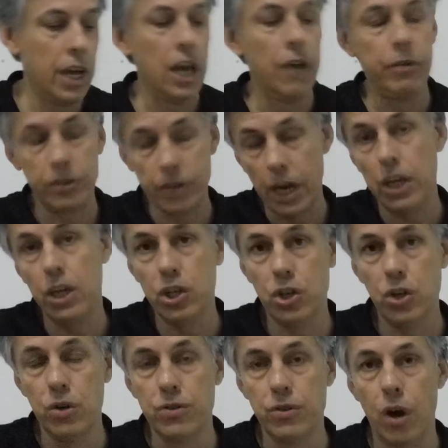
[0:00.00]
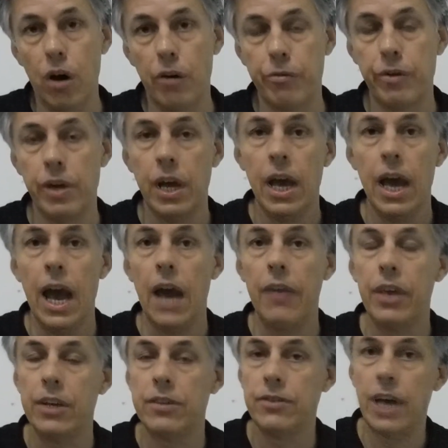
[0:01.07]
If you take your shoes off and
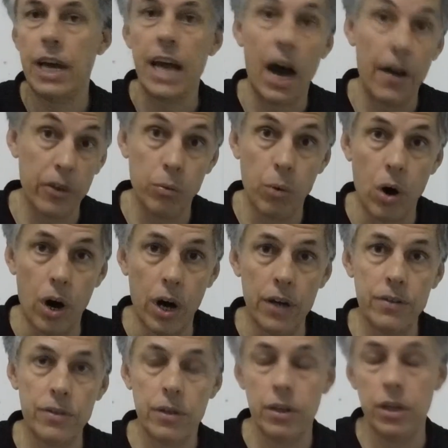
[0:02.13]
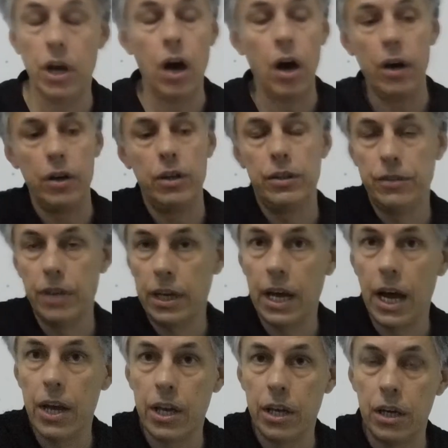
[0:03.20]
they say otherwise, it's
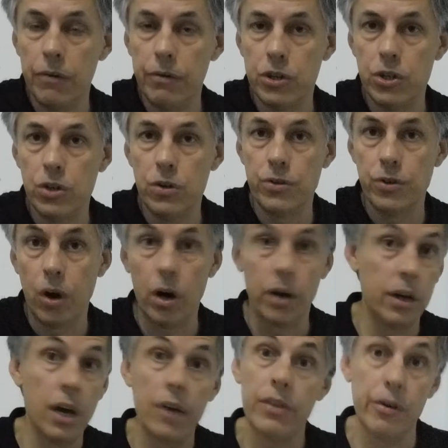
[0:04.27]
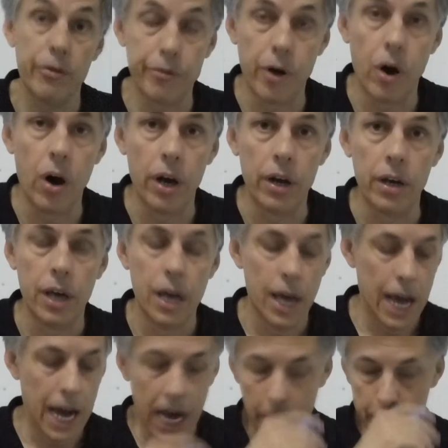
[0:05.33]
okay, you can leave your shoes on, then fine.
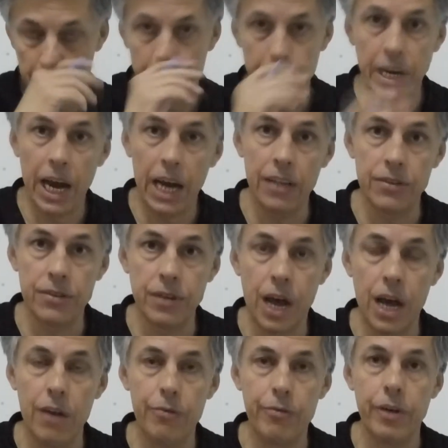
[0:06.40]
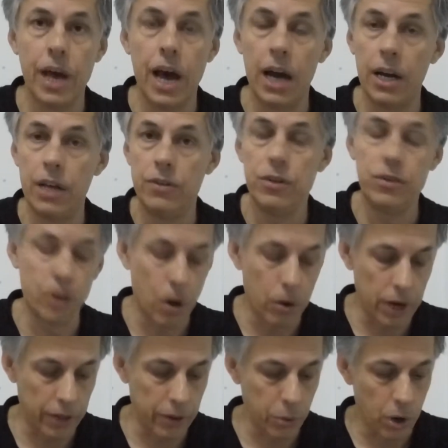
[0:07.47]
But play it safe unless you're
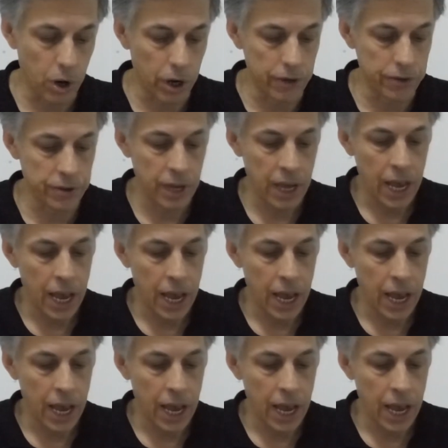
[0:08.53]
told otherwise.